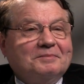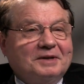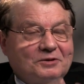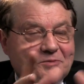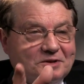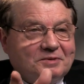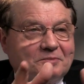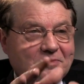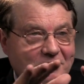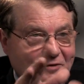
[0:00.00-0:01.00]
Mycoplasma
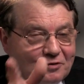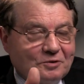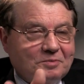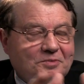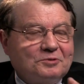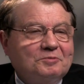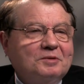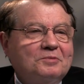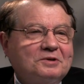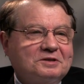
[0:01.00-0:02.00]
envelope could be
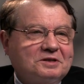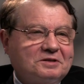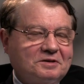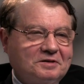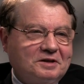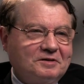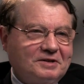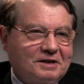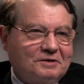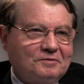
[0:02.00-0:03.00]
more resistant than the
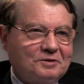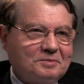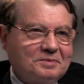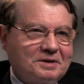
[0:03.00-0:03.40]
viral envelope.